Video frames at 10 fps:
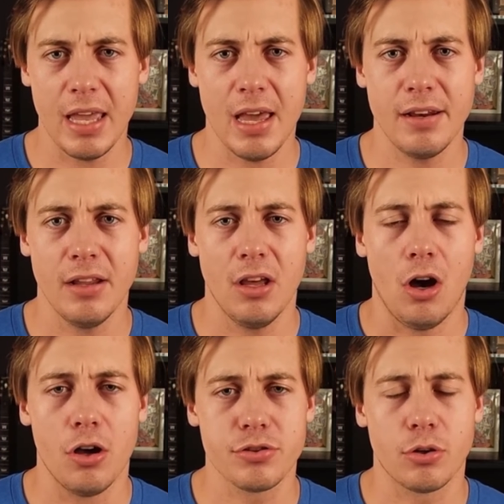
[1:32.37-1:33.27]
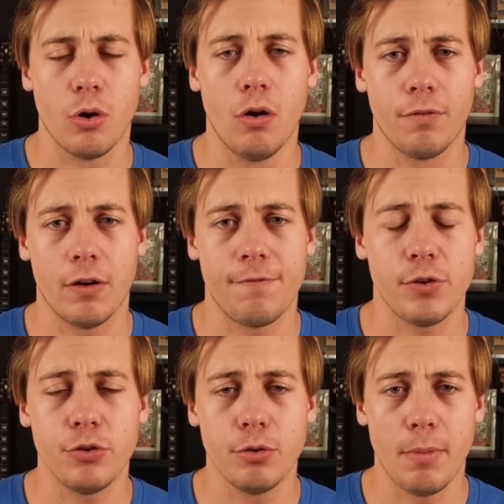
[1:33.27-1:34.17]
and also go over a
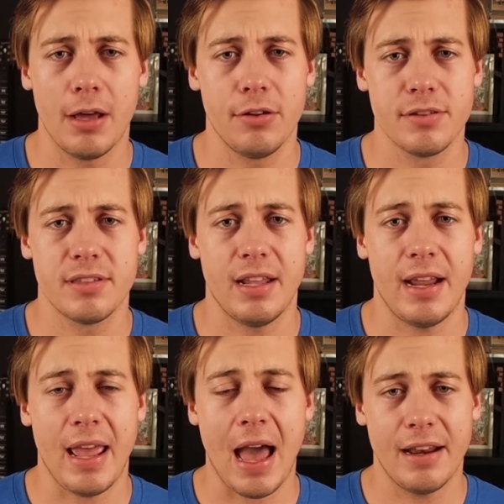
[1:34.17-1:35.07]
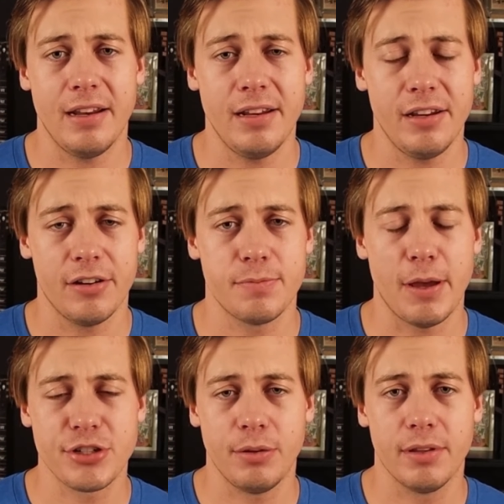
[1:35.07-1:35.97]
few new models that I added in here,
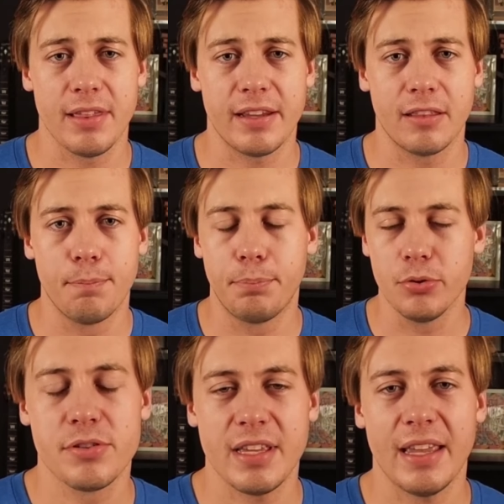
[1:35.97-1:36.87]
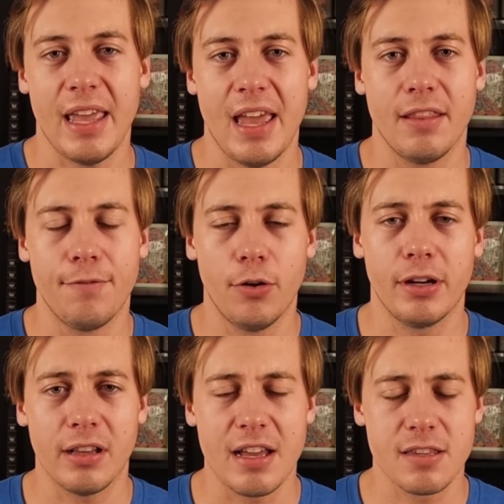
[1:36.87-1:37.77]
especially with like the boosting and the
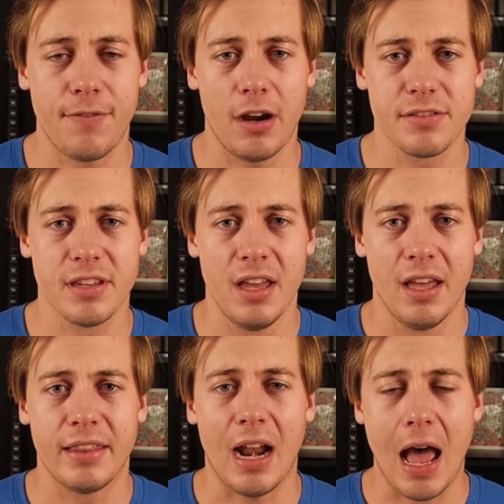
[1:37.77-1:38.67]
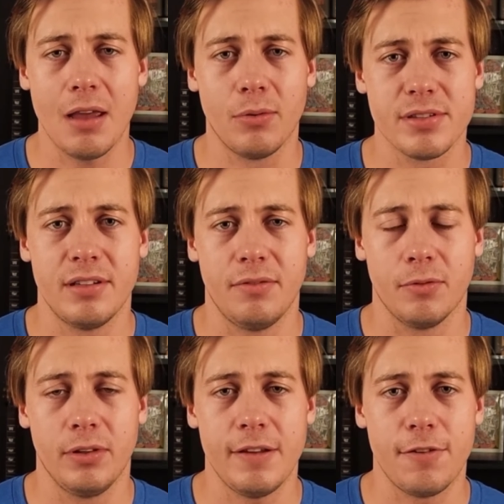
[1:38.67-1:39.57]
voting classifiers that I wasn't
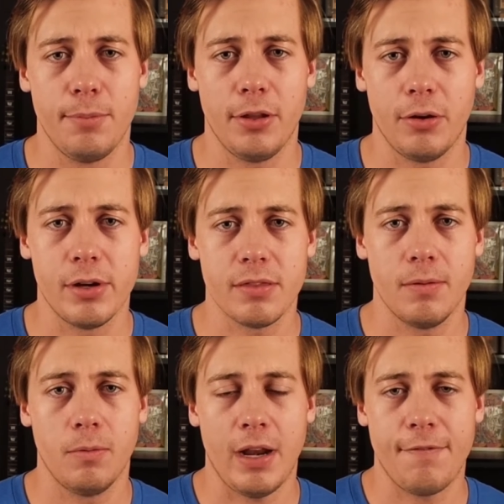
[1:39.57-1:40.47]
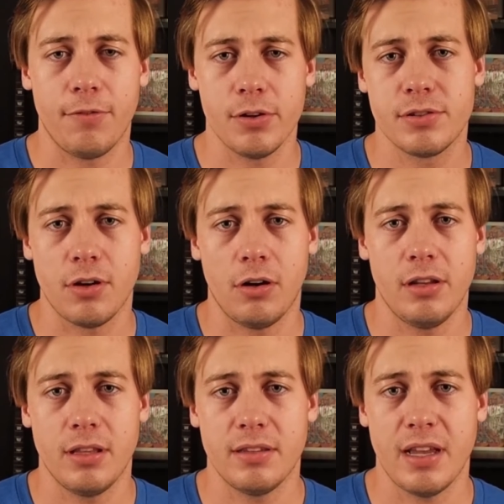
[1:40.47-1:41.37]
really familiar with when I first
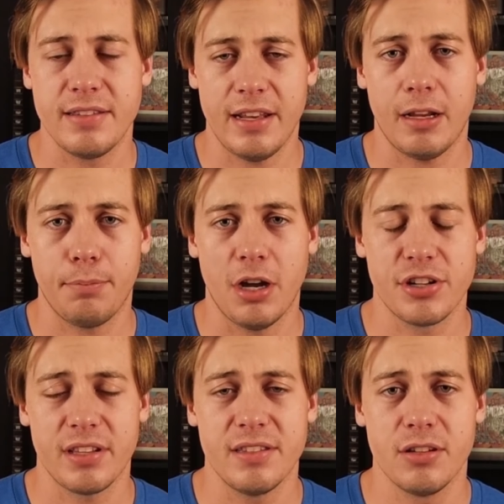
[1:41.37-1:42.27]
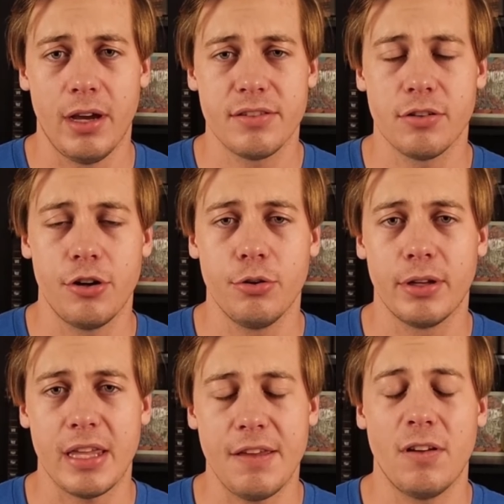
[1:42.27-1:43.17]
started the Titanic project until I started
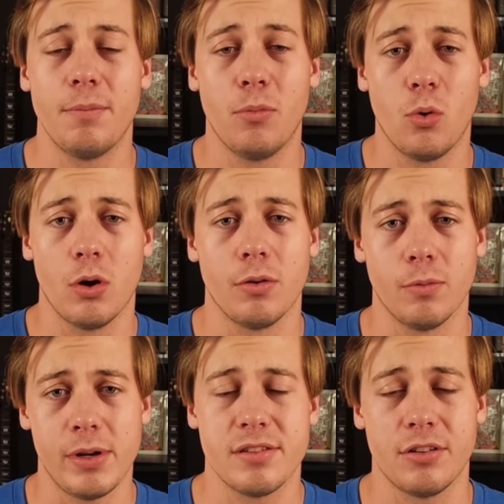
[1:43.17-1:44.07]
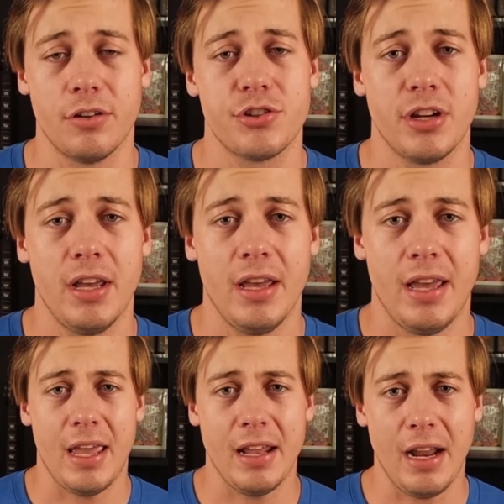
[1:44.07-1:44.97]
doing even more research.
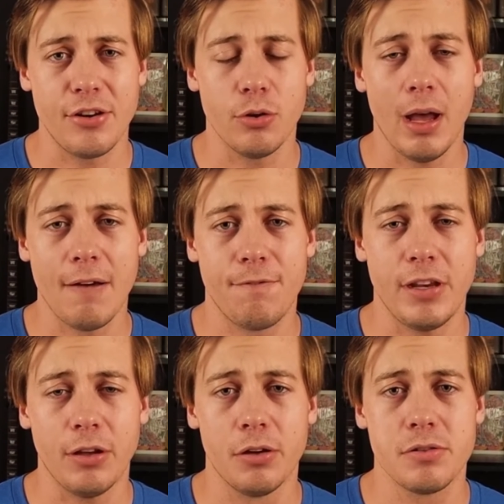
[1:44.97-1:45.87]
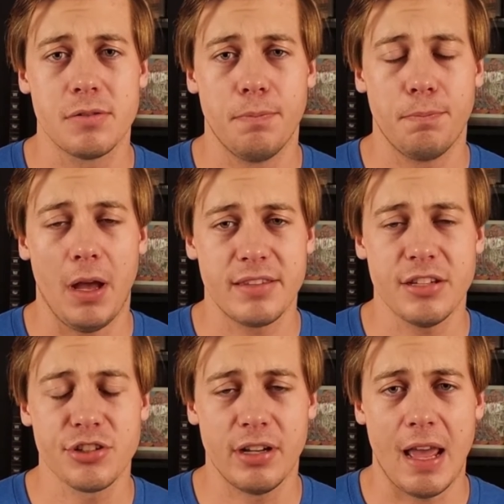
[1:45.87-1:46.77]
And I do have videos
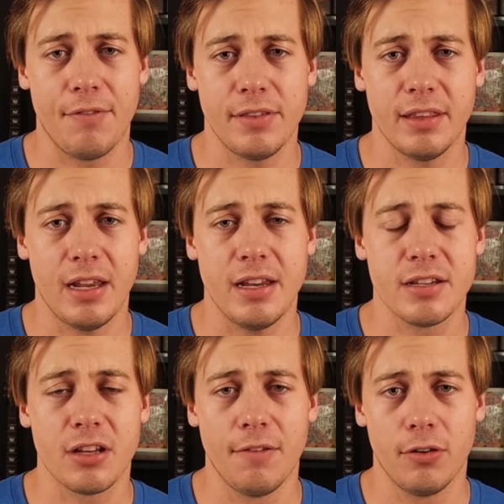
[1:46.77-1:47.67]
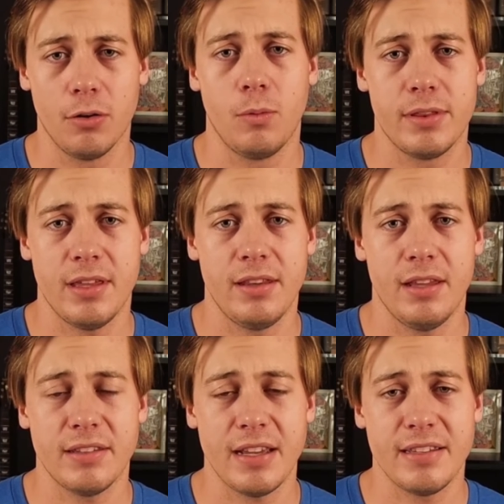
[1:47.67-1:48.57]
essentially on everything that I did cover
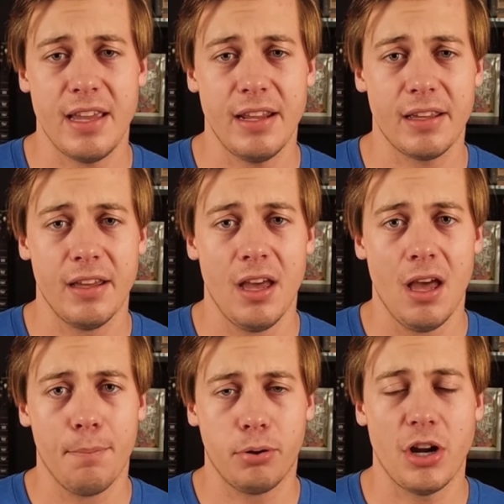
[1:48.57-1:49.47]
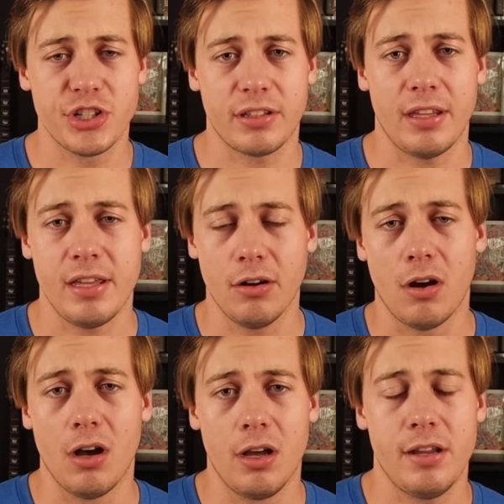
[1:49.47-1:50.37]
within the Titanic project
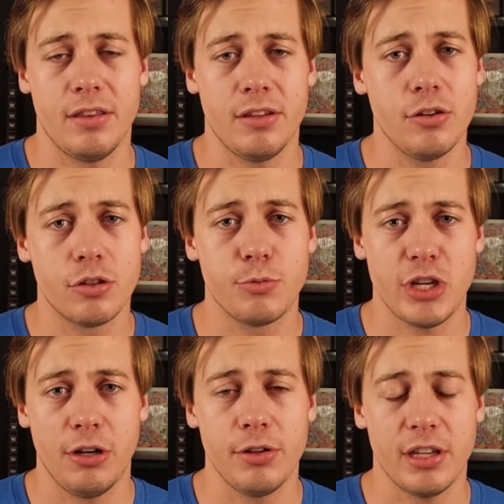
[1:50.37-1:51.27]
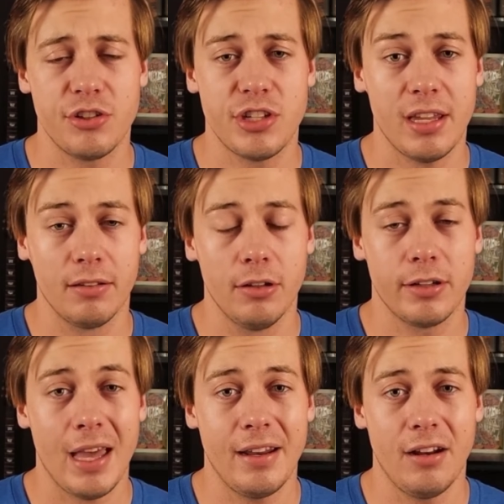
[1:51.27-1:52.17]
here on the YouTube channel. You can take a
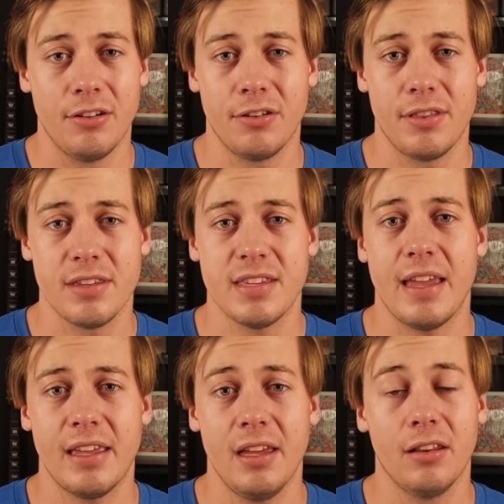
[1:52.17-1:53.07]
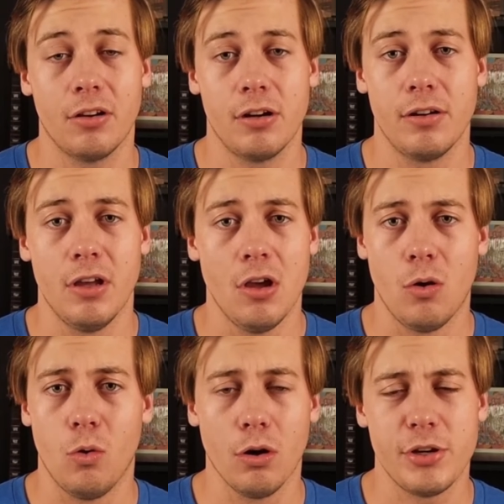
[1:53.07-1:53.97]
look at it under the Scikit-Learn
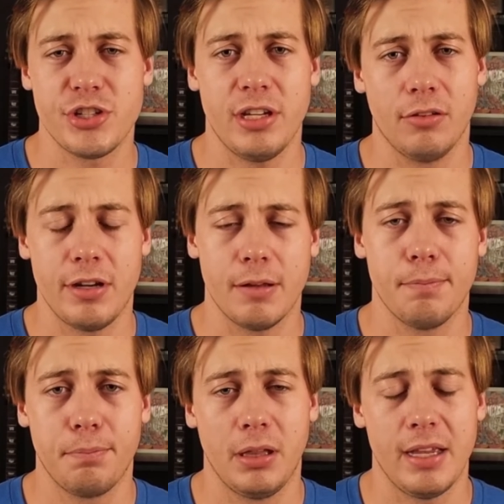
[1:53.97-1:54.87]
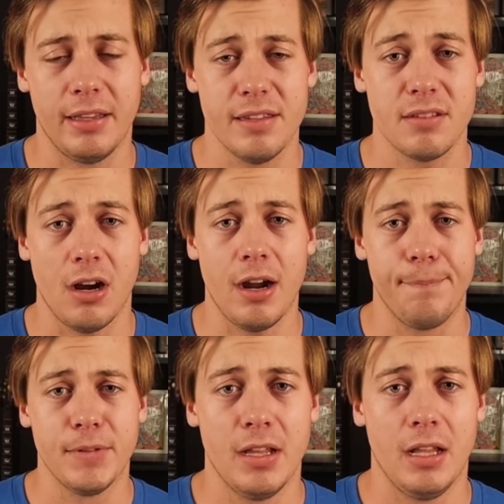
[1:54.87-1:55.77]
or machine learning playlist. All
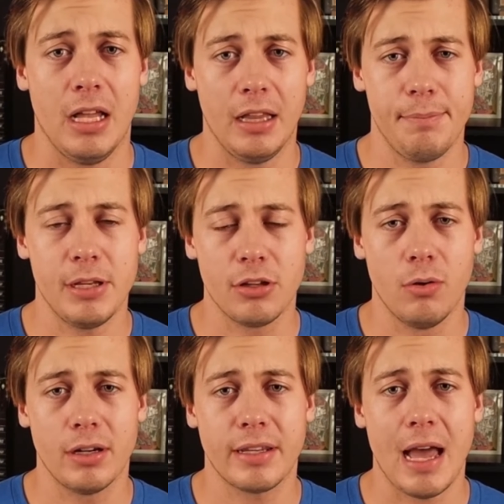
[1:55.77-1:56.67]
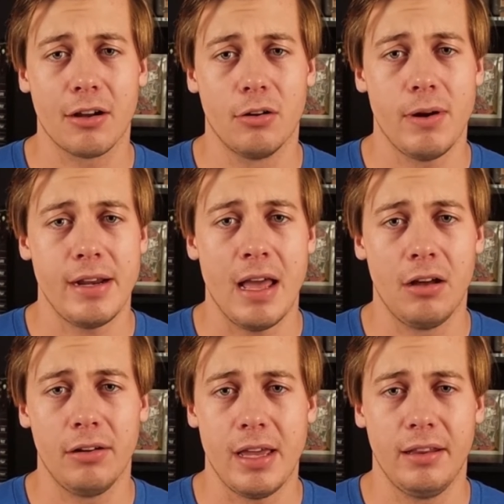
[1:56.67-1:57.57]
right, let me go on Kaggle right
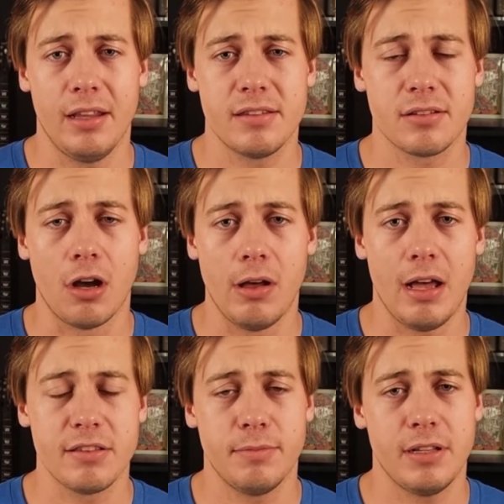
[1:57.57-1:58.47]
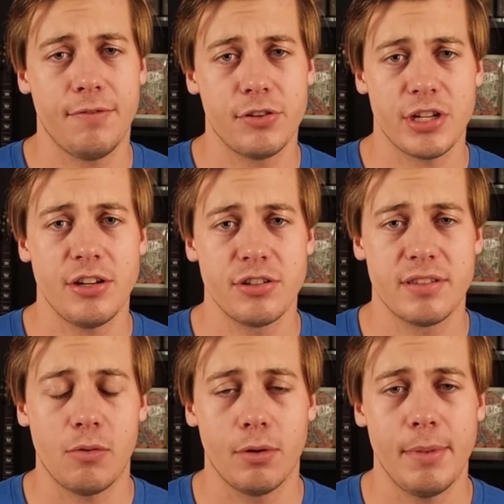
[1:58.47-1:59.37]
now and let's call out some of the different
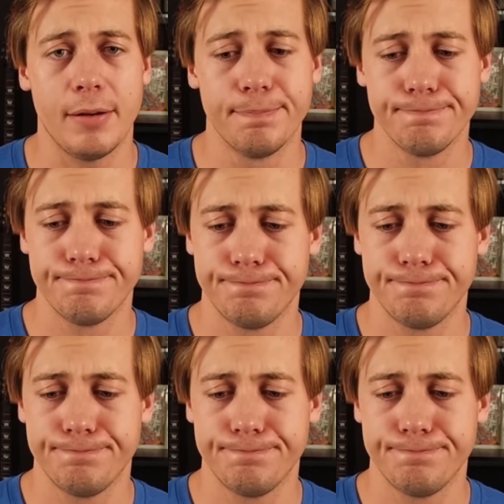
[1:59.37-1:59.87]
changes that were made.